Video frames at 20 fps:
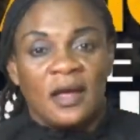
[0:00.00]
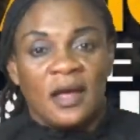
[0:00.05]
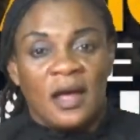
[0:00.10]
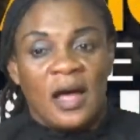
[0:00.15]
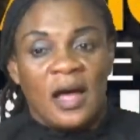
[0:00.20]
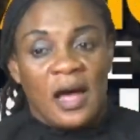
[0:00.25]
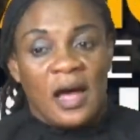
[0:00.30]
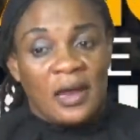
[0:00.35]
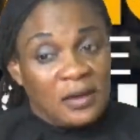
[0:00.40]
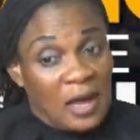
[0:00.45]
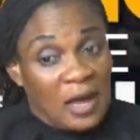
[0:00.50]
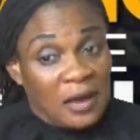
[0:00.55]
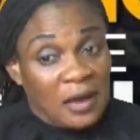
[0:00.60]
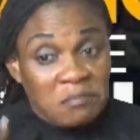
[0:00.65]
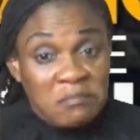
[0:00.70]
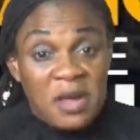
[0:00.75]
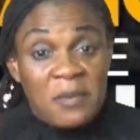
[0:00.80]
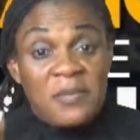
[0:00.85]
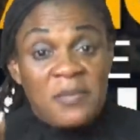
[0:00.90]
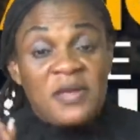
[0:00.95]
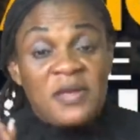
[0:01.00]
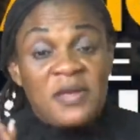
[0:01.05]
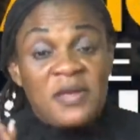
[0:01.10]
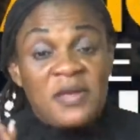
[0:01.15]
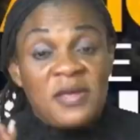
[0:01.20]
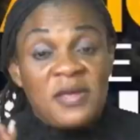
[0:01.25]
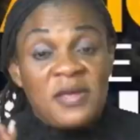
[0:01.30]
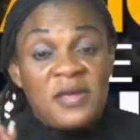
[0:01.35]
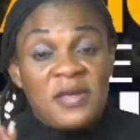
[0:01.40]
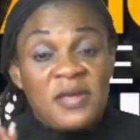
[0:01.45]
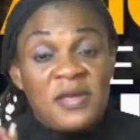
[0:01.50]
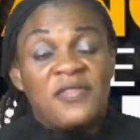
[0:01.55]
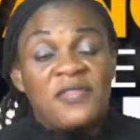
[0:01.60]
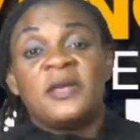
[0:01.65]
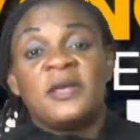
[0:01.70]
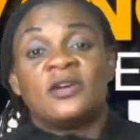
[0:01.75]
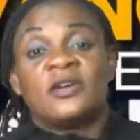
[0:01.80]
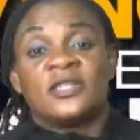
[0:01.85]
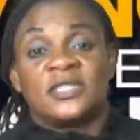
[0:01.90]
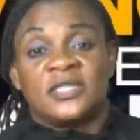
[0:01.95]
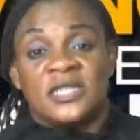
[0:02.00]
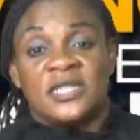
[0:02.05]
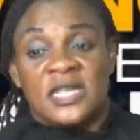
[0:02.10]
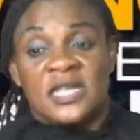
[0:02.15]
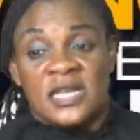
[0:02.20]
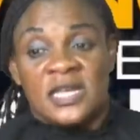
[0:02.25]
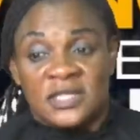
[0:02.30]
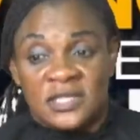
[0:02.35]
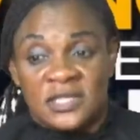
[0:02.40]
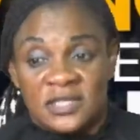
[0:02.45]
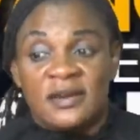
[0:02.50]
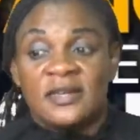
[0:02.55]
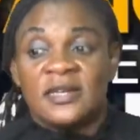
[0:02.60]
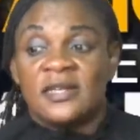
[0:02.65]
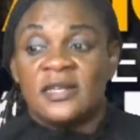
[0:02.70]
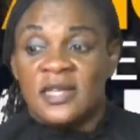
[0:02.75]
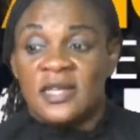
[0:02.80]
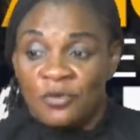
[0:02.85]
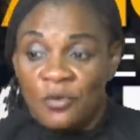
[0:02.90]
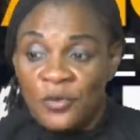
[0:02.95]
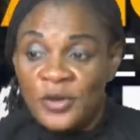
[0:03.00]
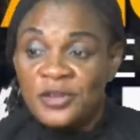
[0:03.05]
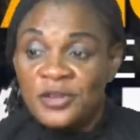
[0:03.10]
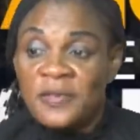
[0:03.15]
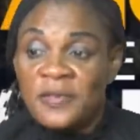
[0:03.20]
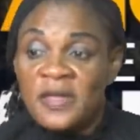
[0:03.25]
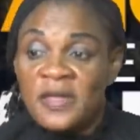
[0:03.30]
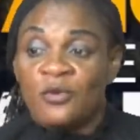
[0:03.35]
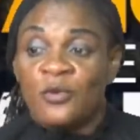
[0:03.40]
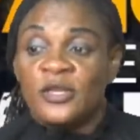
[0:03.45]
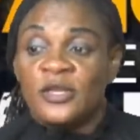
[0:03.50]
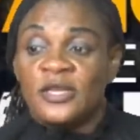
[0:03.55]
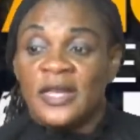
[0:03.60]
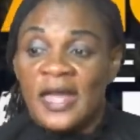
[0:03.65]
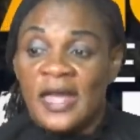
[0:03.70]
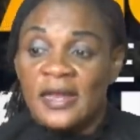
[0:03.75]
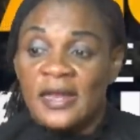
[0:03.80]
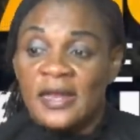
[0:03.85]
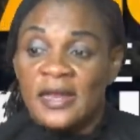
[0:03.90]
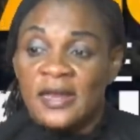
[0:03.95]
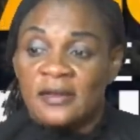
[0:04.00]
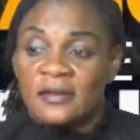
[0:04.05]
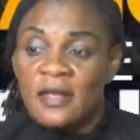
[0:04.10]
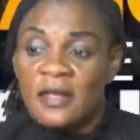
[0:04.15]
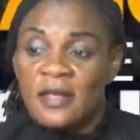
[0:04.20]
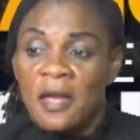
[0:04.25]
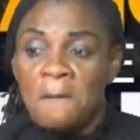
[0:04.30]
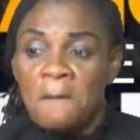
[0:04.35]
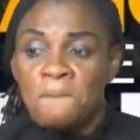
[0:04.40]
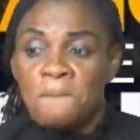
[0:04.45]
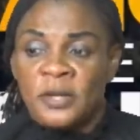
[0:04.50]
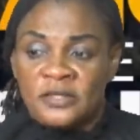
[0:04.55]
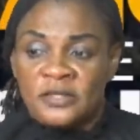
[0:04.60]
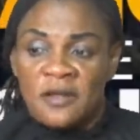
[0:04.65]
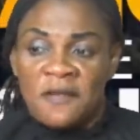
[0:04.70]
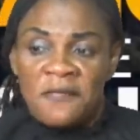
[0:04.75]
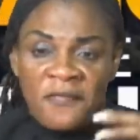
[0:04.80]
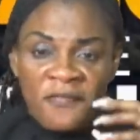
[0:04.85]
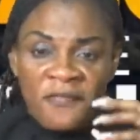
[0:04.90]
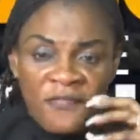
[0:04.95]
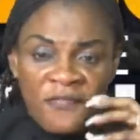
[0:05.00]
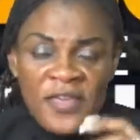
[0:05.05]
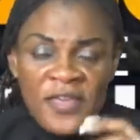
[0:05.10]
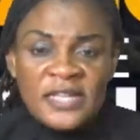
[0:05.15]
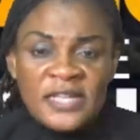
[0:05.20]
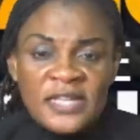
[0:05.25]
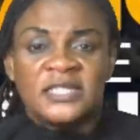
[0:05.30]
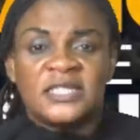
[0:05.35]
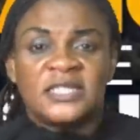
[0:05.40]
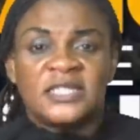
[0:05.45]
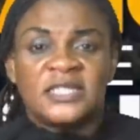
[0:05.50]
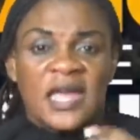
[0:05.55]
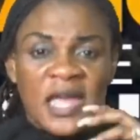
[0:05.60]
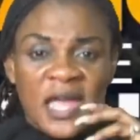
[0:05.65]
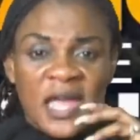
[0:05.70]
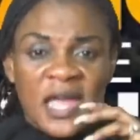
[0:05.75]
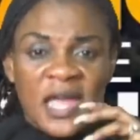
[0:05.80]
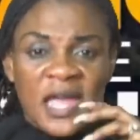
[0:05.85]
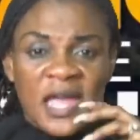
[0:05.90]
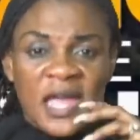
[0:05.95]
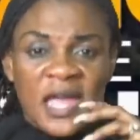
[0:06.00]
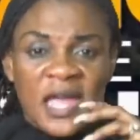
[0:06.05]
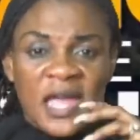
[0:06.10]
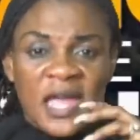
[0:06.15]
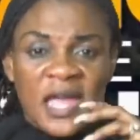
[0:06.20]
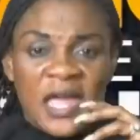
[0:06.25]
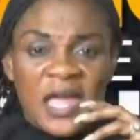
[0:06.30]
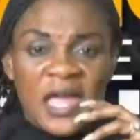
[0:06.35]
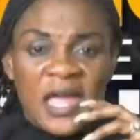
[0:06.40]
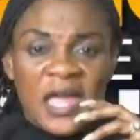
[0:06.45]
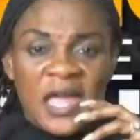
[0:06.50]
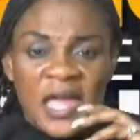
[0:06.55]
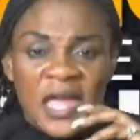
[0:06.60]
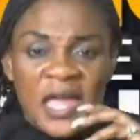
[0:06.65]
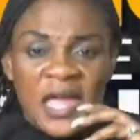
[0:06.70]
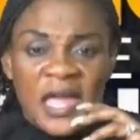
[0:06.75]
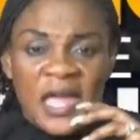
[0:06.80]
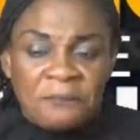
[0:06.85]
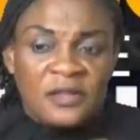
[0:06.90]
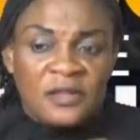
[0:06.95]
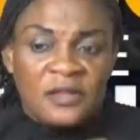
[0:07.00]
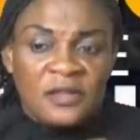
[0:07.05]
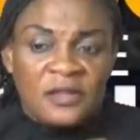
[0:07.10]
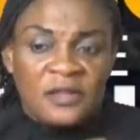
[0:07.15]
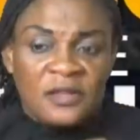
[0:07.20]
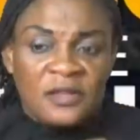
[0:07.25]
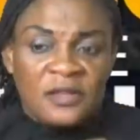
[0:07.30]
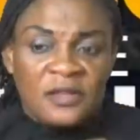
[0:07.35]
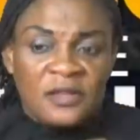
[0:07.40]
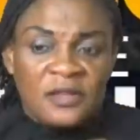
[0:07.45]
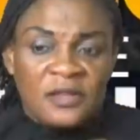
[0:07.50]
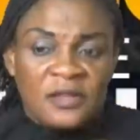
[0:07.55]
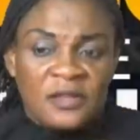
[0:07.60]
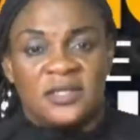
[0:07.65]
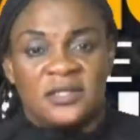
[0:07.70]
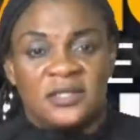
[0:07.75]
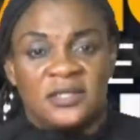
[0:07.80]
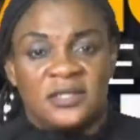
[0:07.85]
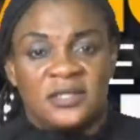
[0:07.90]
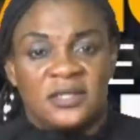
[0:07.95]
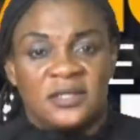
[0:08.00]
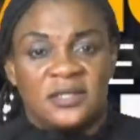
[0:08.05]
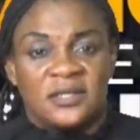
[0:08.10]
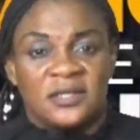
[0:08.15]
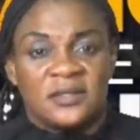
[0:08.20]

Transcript: And, and maybe they're saying that because they started it, they're going to they're going to end it. But this is absolute nonsense.